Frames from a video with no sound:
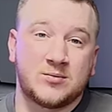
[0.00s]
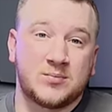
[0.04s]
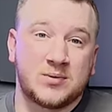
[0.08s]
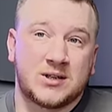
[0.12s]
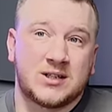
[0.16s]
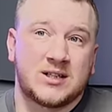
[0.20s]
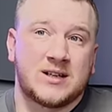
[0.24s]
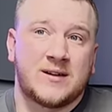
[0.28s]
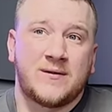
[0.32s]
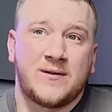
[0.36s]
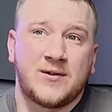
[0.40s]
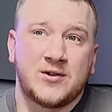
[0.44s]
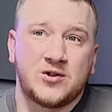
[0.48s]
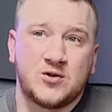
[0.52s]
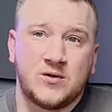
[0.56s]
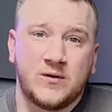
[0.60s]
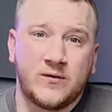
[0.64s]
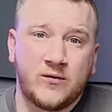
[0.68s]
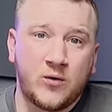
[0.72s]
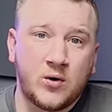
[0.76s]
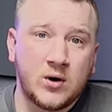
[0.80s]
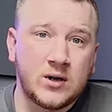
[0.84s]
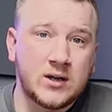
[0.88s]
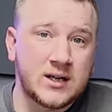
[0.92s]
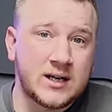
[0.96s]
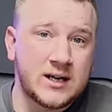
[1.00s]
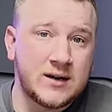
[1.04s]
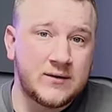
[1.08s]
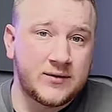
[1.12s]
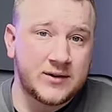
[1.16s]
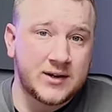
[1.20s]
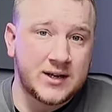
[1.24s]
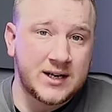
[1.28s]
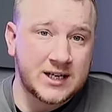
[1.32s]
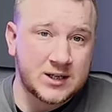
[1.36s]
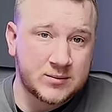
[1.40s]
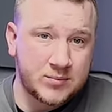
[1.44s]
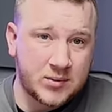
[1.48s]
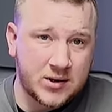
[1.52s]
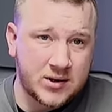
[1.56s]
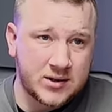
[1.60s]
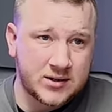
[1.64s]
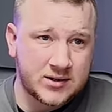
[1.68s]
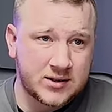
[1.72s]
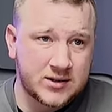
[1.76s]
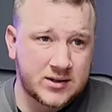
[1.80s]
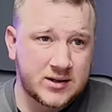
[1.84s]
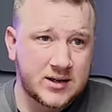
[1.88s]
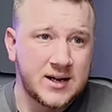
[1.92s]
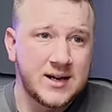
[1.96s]
because otherwise you avoided it for the next
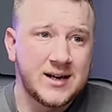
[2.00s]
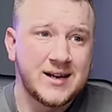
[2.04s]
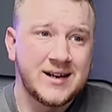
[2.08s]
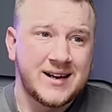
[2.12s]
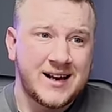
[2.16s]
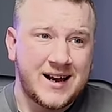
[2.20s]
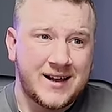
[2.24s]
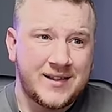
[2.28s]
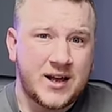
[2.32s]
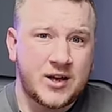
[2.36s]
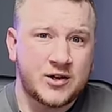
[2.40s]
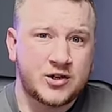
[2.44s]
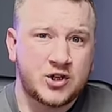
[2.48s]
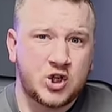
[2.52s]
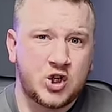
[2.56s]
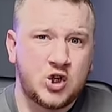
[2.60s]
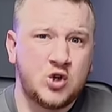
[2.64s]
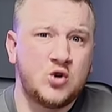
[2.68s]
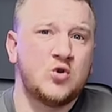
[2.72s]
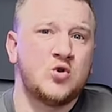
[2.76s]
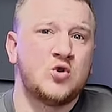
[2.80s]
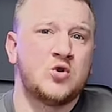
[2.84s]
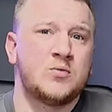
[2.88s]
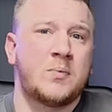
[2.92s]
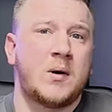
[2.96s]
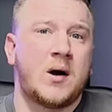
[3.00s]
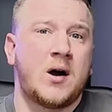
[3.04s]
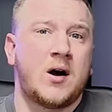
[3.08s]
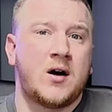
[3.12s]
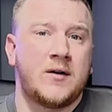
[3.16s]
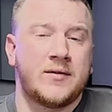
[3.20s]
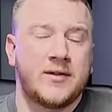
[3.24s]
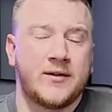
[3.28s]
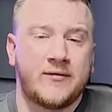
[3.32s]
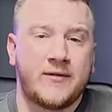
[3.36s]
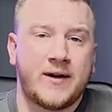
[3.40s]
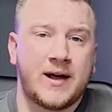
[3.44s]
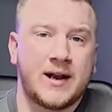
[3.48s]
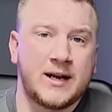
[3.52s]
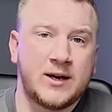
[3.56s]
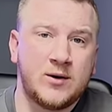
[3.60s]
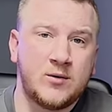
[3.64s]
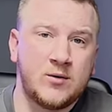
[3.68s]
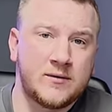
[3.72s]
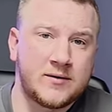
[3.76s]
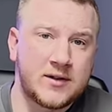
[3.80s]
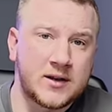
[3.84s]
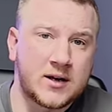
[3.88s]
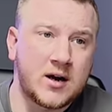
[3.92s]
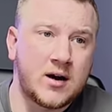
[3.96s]
person. And that is a huge part of the value
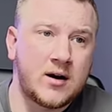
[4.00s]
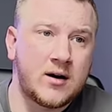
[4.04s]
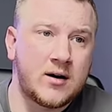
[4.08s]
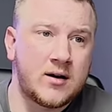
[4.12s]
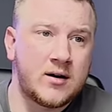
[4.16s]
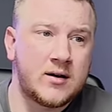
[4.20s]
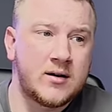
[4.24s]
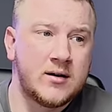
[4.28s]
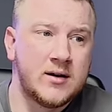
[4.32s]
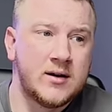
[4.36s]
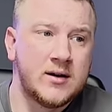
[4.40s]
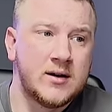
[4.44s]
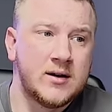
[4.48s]
of the car.